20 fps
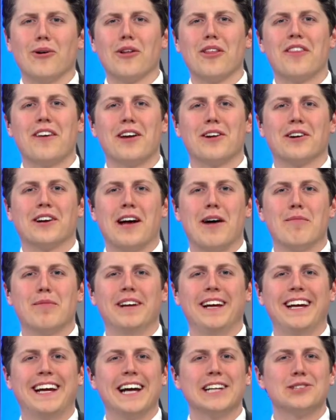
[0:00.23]
theater company
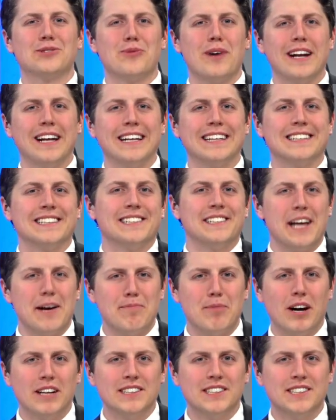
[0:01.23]
gets ready to step
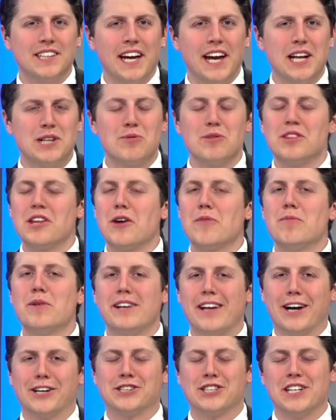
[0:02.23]
on stage with their
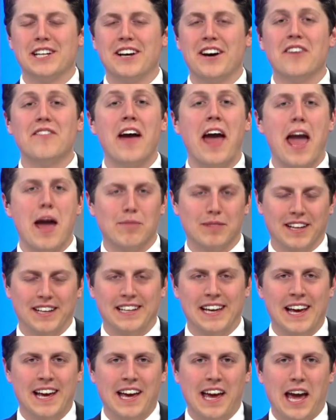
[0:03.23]
production of Hamlet.
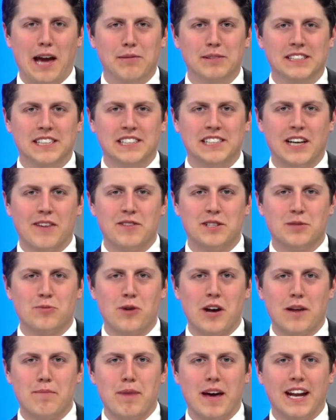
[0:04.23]
ABC7's
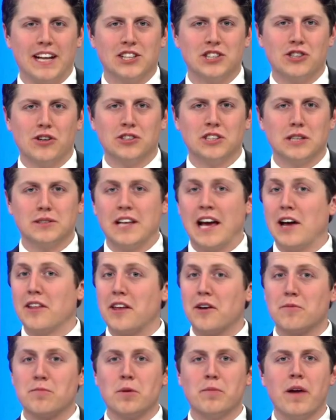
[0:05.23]
Brianna Perez shows us how they
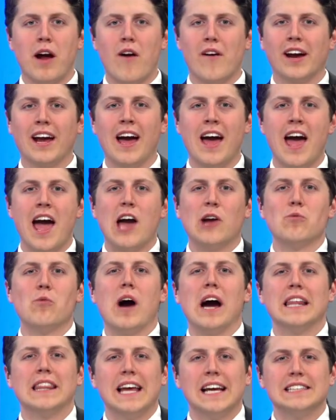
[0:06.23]
are preparing and
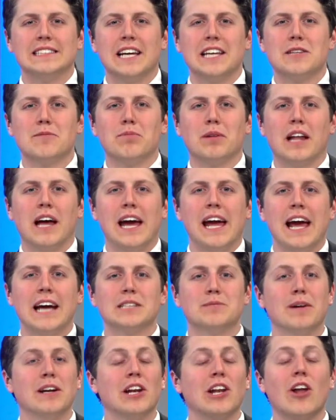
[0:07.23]
why they say the play has
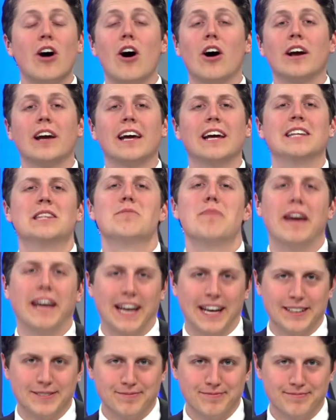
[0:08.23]
been long in the
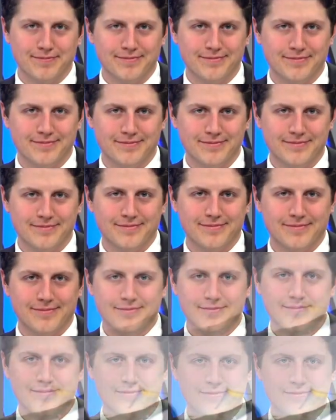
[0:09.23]
making. Let